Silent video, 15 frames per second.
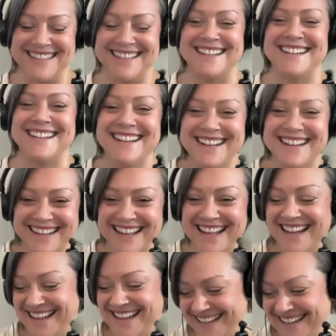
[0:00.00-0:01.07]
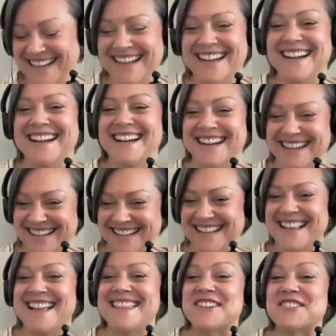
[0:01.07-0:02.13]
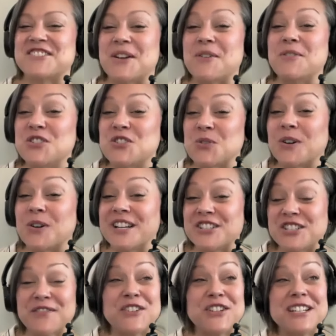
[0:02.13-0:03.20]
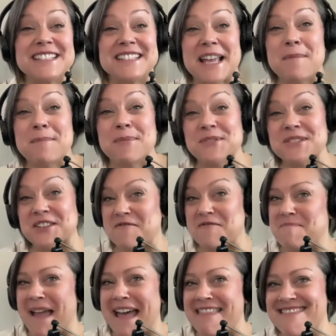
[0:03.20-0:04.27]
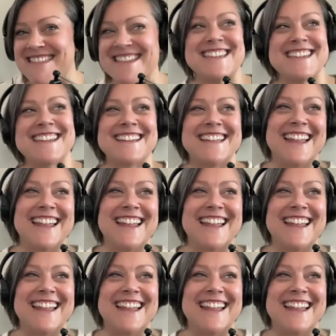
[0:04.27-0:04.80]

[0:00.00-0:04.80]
you have them to thank. So there's no shortage of good examples of bad thinking.